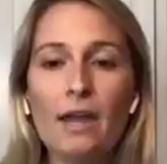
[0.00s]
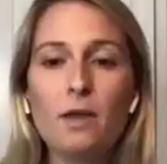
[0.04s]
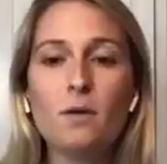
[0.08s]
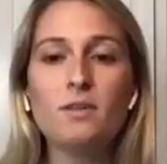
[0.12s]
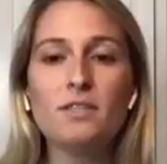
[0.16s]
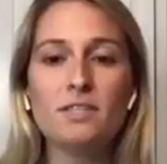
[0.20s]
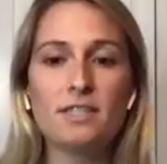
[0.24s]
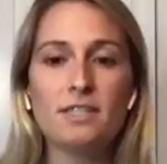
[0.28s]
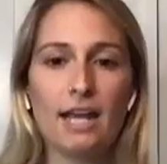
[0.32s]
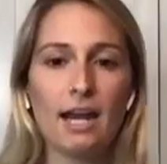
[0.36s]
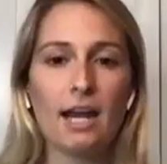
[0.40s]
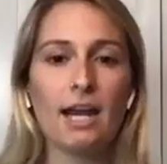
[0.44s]

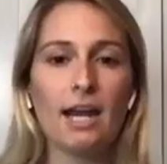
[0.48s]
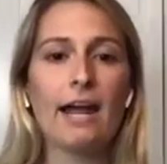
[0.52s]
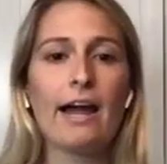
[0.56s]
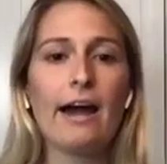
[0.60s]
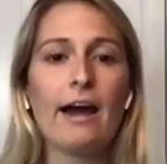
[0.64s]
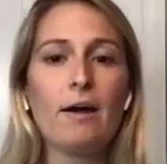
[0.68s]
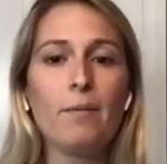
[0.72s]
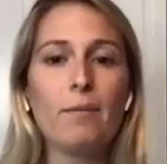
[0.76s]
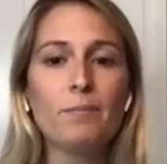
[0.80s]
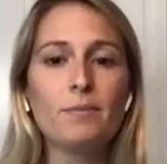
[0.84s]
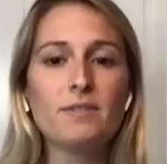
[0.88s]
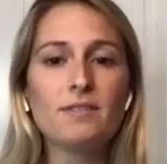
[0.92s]
use dating
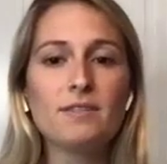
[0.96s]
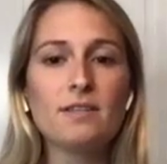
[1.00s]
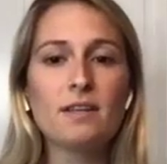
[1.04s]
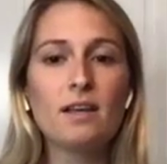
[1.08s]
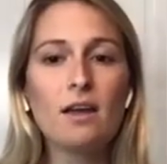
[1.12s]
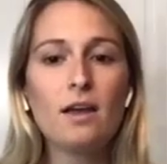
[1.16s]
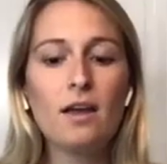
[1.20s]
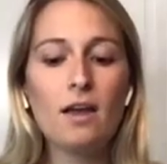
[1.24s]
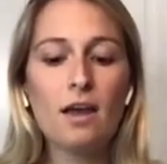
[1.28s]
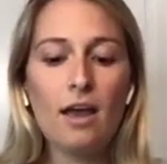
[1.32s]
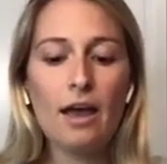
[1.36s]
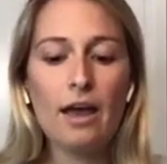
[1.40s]
apps
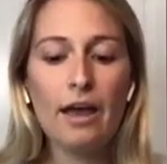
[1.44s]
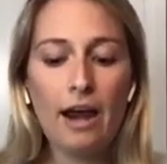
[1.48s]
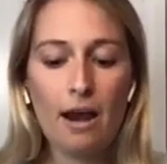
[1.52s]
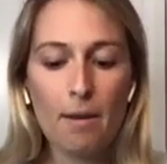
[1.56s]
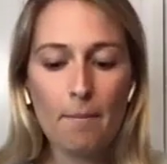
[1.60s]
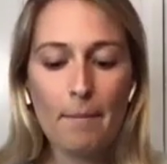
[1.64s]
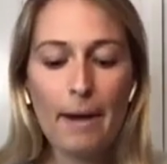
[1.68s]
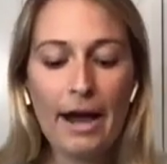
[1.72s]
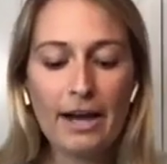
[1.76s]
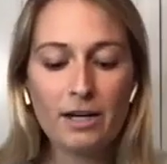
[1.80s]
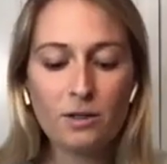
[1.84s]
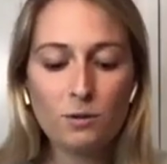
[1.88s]
and I
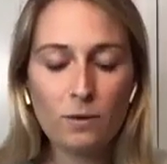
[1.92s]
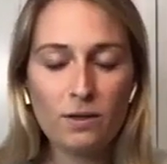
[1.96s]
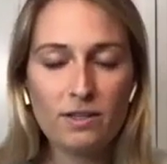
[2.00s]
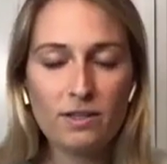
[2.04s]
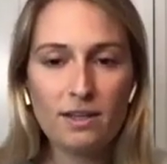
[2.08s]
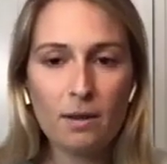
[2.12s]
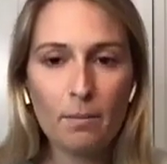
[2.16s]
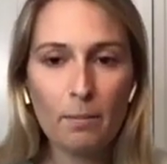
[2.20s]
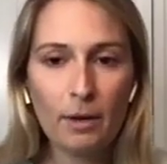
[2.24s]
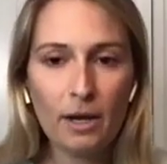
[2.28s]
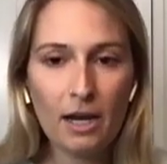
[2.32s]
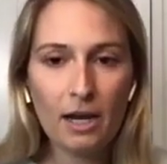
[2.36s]
match with
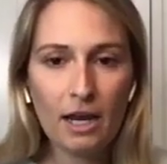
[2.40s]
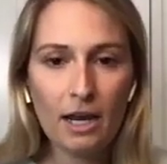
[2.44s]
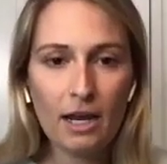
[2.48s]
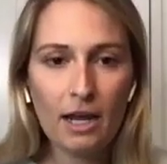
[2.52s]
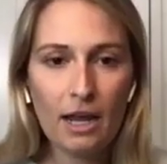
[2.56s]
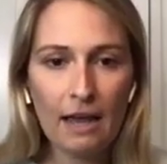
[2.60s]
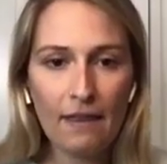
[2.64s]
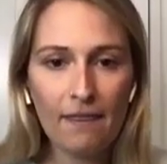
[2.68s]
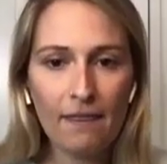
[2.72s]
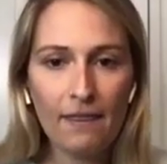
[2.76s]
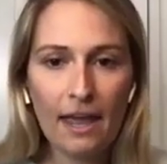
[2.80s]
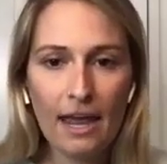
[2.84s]
somebody
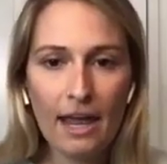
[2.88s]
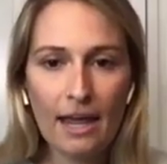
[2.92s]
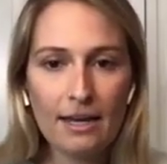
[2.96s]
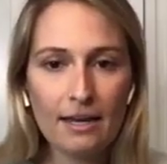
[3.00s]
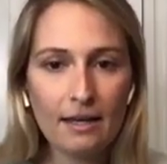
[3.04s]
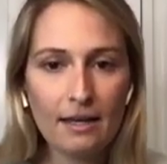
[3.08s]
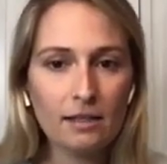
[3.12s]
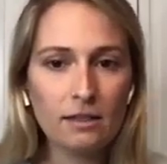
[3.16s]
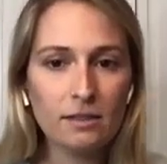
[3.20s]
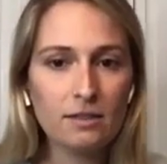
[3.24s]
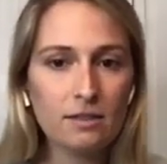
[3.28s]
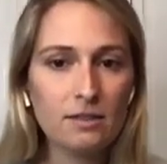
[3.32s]
and
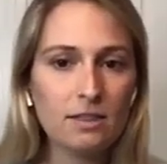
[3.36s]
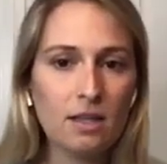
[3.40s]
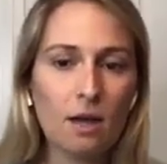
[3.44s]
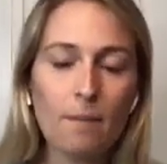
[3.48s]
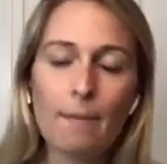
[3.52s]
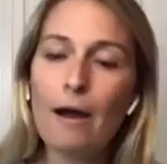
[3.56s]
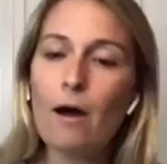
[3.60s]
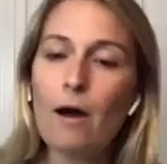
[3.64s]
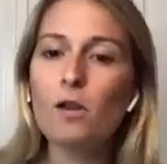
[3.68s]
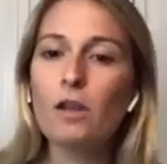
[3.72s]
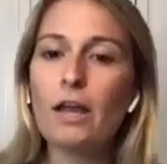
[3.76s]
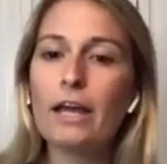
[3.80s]
they
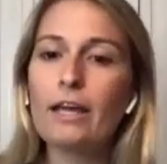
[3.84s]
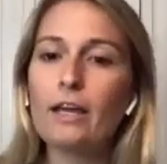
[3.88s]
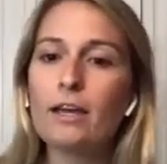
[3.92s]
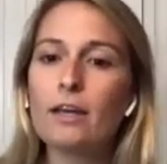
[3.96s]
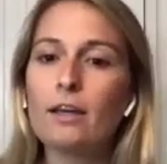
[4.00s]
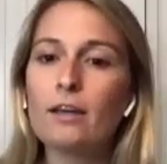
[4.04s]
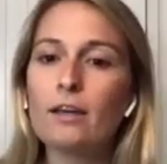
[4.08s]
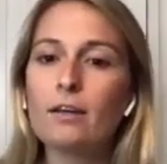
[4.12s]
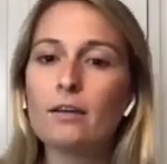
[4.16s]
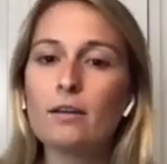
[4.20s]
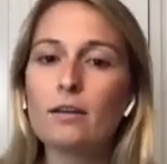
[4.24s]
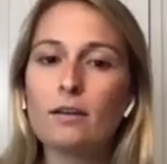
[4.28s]
somehow like,
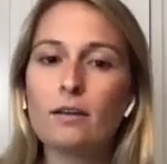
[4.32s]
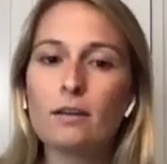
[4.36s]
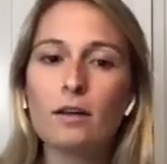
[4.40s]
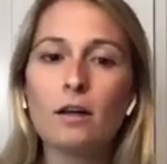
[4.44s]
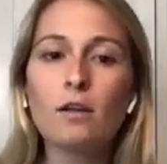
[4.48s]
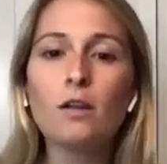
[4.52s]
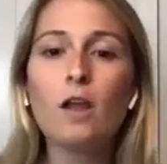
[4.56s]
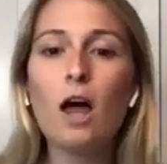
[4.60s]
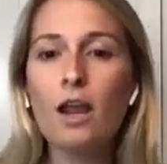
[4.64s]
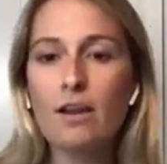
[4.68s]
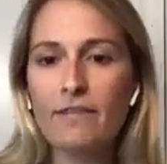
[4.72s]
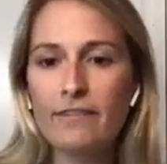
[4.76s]

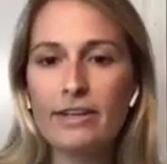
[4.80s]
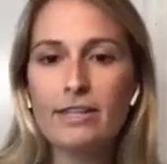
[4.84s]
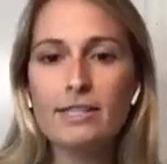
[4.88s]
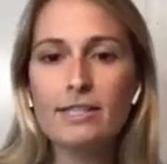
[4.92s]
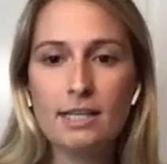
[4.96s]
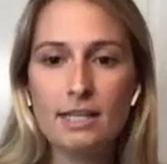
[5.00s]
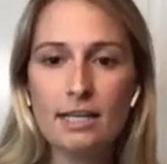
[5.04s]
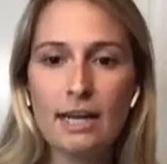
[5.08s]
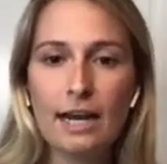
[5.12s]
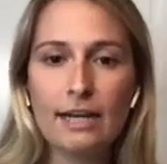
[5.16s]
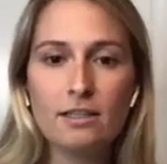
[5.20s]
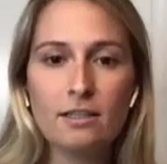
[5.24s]
a lot of it is
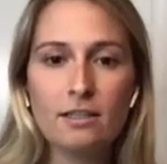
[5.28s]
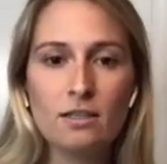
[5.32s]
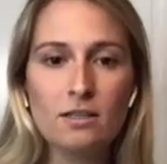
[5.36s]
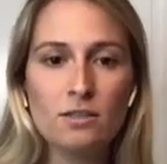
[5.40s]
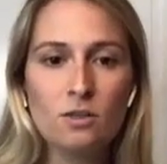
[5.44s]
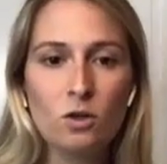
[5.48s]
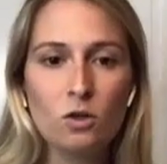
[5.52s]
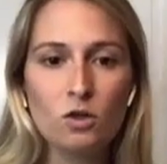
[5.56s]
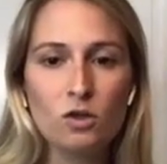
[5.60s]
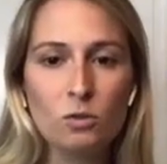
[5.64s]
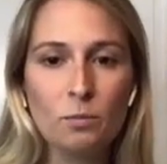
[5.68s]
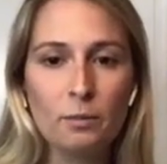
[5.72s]
connected to
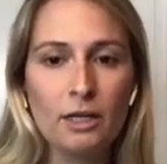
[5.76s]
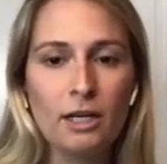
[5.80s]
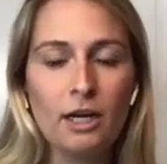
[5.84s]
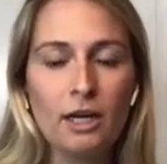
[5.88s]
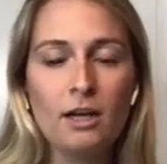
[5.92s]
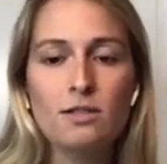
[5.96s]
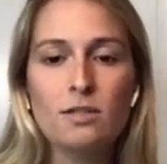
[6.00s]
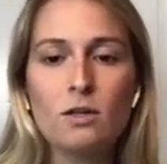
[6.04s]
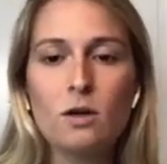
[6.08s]
social media.